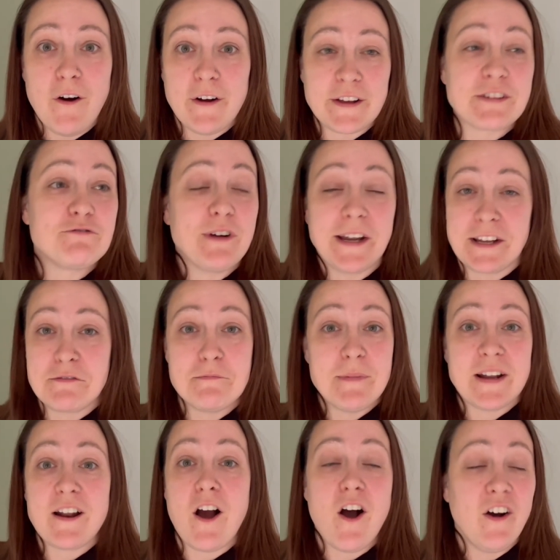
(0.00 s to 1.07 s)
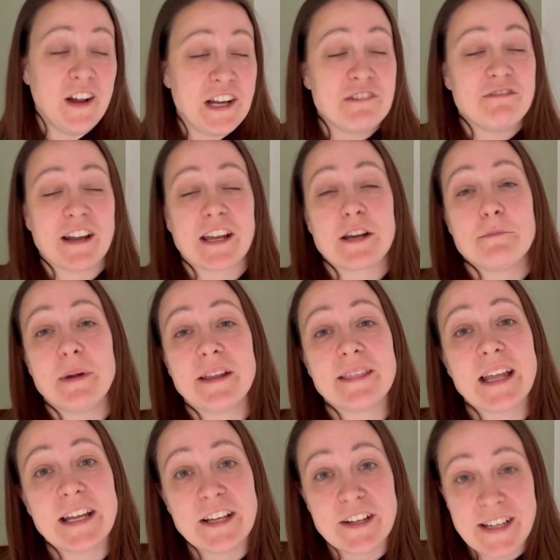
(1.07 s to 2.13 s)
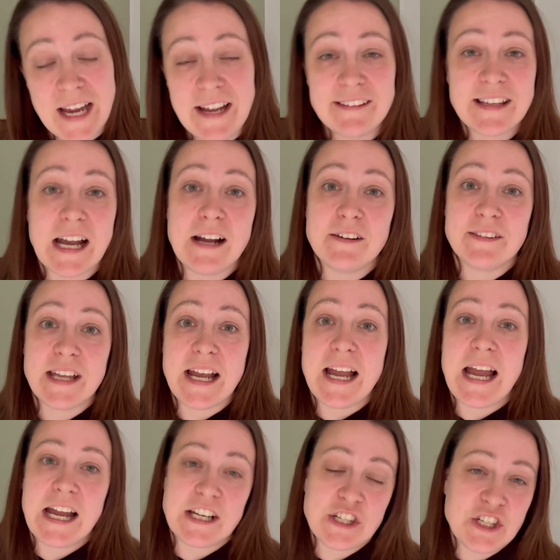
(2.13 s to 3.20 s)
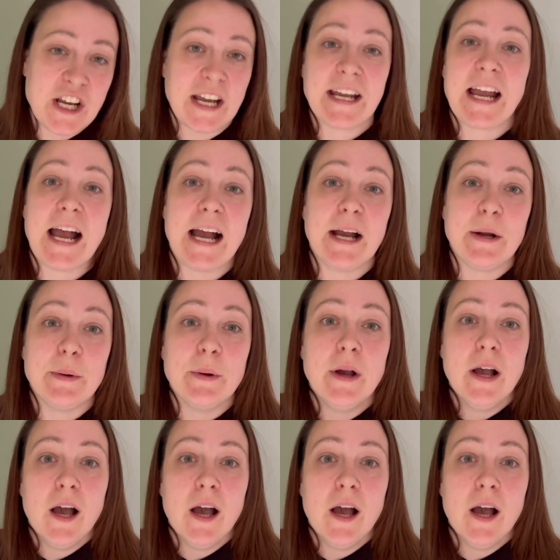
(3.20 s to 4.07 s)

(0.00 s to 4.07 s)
i recommend highly recommend that you get down there and check out